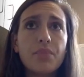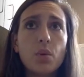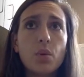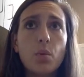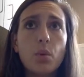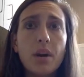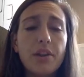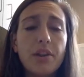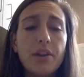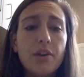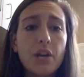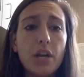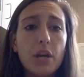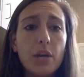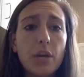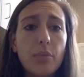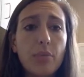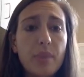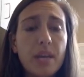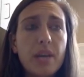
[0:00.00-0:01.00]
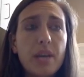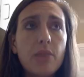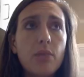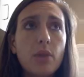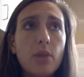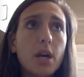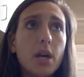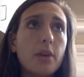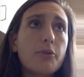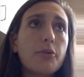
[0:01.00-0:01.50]
whether it be
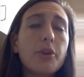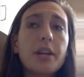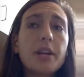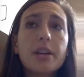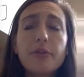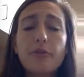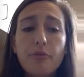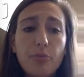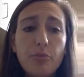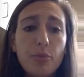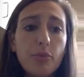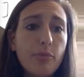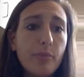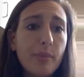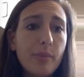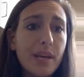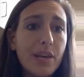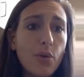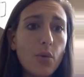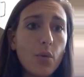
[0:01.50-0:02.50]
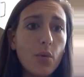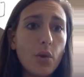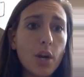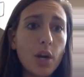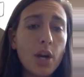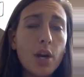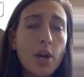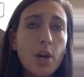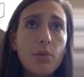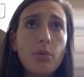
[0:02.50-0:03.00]
recovery of movement
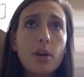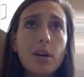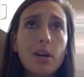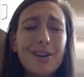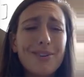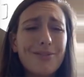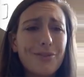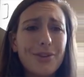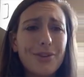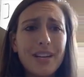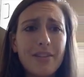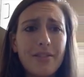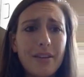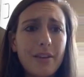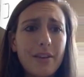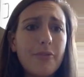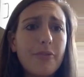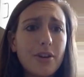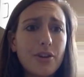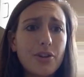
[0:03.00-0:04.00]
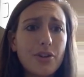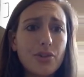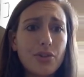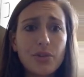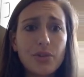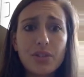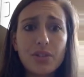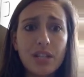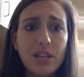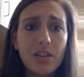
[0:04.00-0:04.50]
or recovery of a
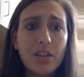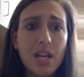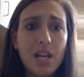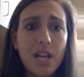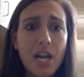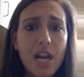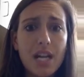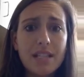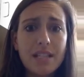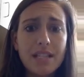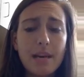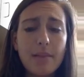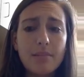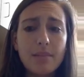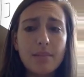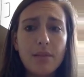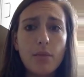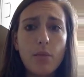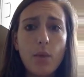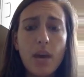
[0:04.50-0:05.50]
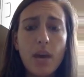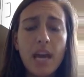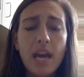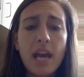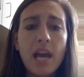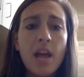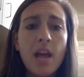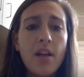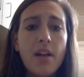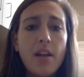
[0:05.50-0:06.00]
functional skill in an adaptive
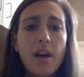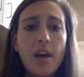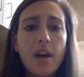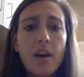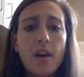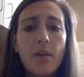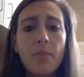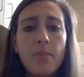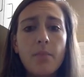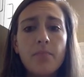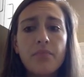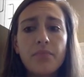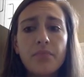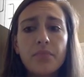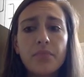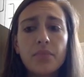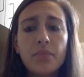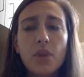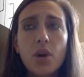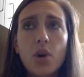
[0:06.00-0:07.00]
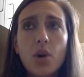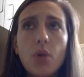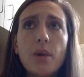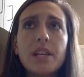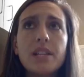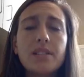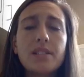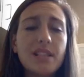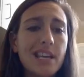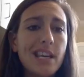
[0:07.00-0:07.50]
way.
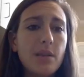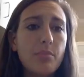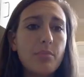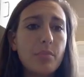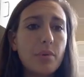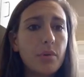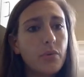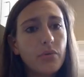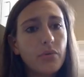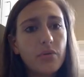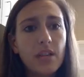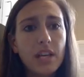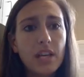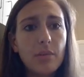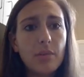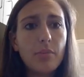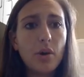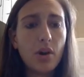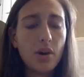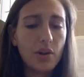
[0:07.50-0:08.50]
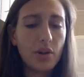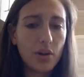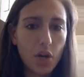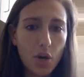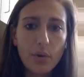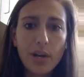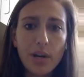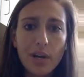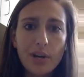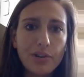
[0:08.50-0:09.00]
Always keep
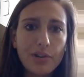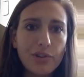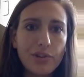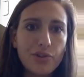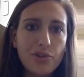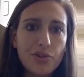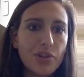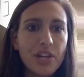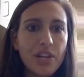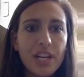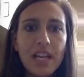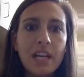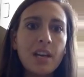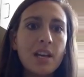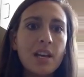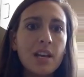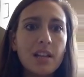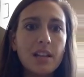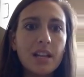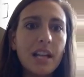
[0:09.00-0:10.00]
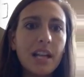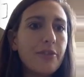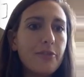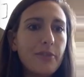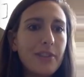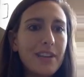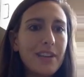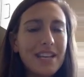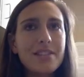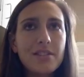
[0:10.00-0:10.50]
going on your journey.
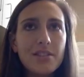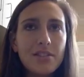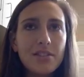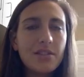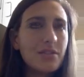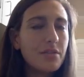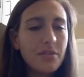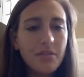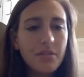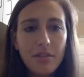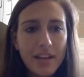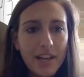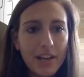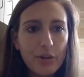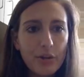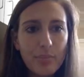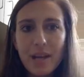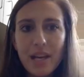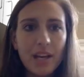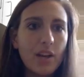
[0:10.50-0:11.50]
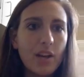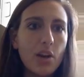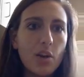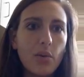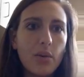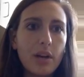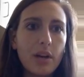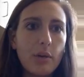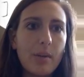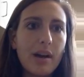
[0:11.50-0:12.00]
Life is therapy.
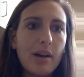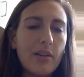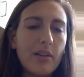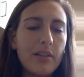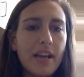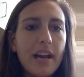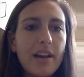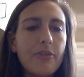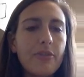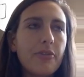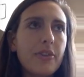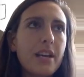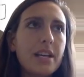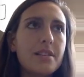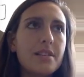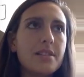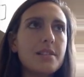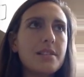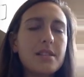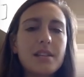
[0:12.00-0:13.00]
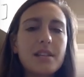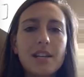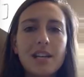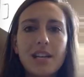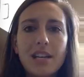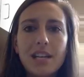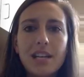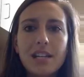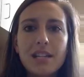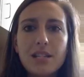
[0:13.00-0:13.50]
Going about life is
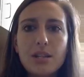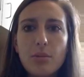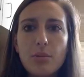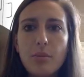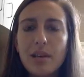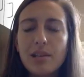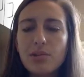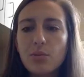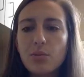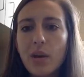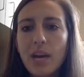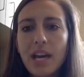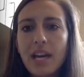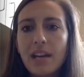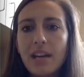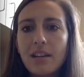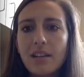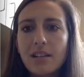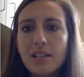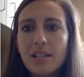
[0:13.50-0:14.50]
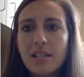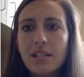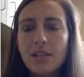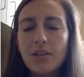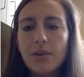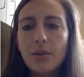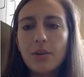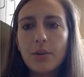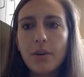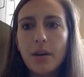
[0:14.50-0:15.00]
the best way
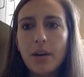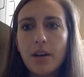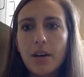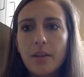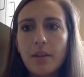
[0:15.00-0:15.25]
to